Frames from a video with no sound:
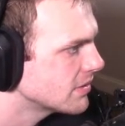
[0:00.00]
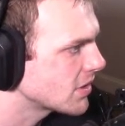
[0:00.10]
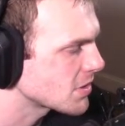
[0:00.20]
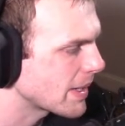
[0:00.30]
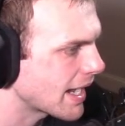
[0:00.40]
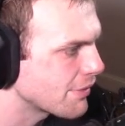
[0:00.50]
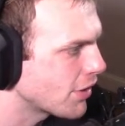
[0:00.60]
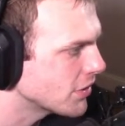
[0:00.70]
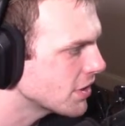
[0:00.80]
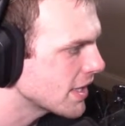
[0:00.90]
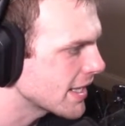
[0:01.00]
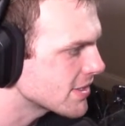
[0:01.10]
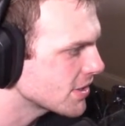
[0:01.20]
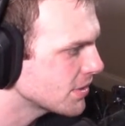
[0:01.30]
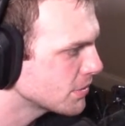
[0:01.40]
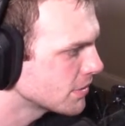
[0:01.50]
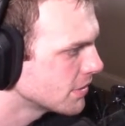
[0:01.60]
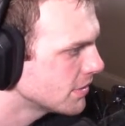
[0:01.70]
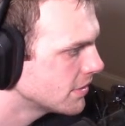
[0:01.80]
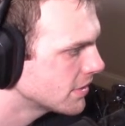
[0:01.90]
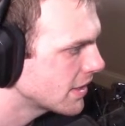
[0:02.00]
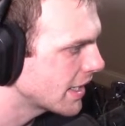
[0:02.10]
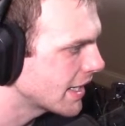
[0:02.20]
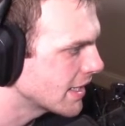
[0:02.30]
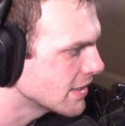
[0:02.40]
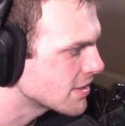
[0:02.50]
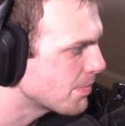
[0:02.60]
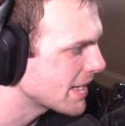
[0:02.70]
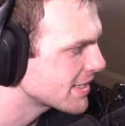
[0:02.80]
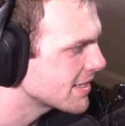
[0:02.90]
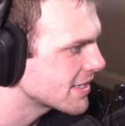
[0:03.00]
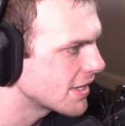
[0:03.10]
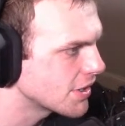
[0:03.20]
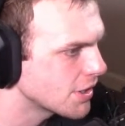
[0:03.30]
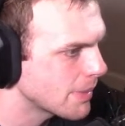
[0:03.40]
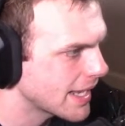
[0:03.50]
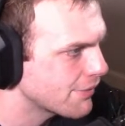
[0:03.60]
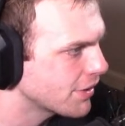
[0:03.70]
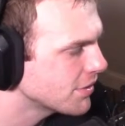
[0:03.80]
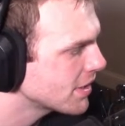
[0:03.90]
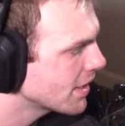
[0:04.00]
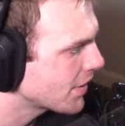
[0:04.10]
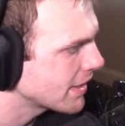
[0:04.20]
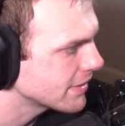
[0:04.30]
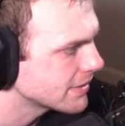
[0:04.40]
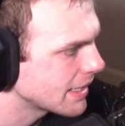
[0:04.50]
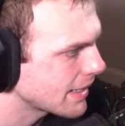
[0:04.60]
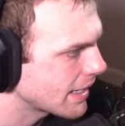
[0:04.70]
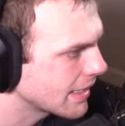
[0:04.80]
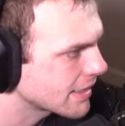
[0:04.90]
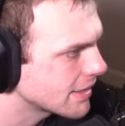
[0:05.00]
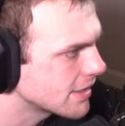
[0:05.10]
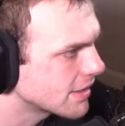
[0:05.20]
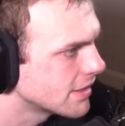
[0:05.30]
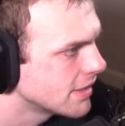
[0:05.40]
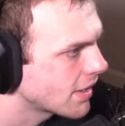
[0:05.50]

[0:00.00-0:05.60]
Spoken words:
does my guy fall into the end zone? And best case scenario, my guy fell into the, okay, I gotta lock in here.